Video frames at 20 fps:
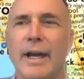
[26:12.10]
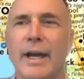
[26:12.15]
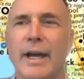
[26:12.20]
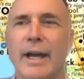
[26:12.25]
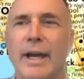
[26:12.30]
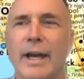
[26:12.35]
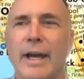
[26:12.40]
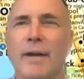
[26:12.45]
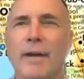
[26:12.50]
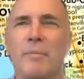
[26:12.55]

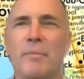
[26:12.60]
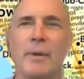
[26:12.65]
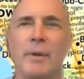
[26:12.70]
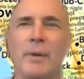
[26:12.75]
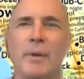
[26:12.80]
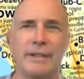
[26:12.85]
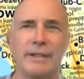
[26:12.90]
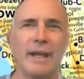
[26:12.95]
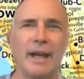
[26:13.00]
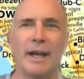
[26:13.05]
but I, yeah,
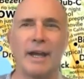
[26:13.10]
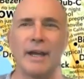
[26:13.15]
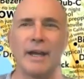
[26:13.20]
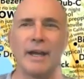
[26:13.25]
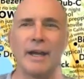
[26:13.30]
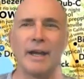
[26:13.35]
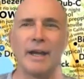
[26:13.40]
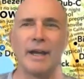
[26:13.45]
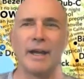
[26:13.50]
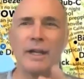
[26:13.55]
it,
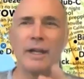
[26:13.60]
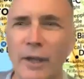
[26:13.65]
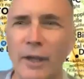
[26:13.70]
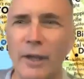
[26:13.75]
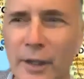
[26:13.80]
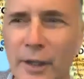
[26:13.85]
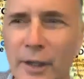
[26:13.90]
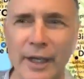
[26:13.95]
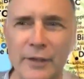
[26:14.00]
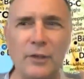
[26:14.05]
it, it's
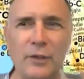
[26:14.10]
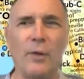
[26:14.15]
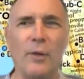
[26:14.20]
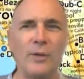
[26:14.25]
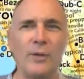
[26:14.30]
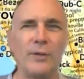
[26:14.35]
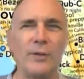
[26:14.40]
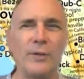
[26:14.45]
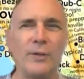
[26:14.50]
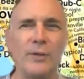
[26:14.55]
only
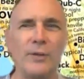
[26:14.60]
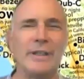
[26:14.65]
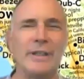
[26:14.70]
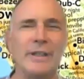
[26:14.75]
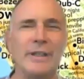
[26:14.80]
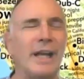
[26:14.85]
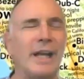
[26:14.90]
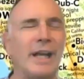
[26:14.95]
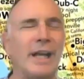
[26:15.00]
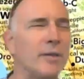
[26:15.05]
to
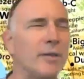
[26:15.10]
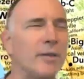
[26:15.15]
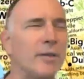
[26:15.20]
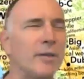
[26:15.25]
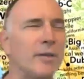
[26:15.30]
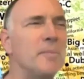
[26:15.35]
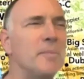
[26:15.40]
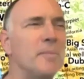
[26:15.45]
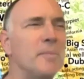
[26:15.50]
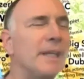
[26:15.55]
me it's
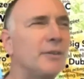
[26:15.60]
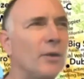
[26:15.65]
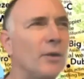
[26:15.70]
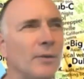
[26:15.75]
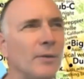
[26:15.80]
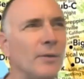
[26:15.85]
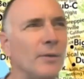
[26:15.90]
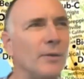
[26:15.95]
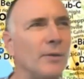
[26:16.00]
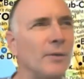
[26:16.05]
only
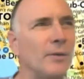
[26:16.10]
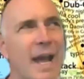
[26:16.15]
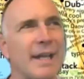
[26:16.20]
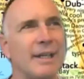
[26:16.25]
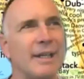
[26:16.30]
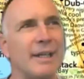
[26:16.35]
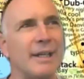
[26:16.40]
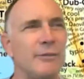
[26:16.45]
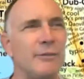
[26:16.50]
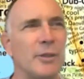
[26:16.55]
bad
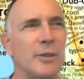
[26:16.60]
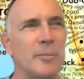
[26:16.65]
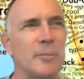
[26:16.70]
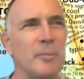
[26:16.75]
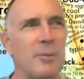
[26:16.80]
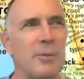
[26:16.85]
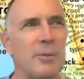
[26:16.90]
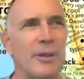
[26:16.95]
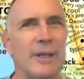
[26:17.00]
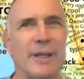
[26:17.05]
if you're
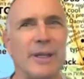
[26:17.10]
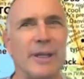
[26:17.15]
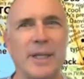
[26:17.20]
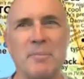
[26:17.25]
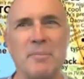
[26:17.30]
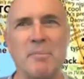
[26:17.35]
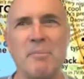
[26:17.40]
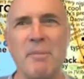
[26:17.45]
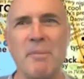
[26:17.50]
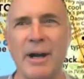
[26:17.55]

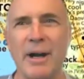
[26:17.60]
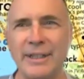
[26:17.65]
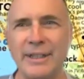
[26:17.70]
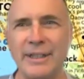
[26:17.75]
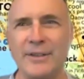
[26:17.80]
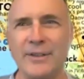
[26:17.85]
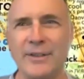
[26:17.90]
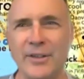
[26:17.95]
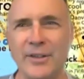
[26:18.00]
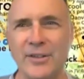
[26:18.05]
playing
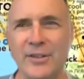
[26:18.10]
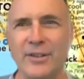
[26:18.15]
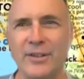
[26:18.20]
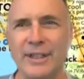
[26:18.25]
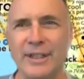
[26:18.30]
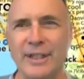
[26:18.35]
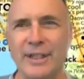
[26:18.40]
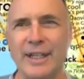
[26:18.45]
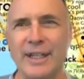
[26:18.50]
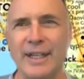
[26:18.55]

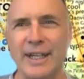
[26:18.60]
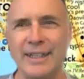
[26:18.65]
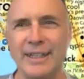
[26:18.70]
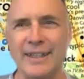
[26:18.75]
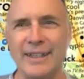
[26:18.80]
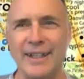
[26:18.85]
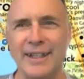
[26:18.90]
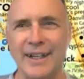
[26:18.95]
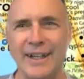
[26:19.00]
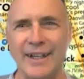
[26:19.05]
mindlessly to
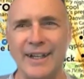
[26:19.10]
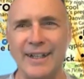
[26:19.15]
get there.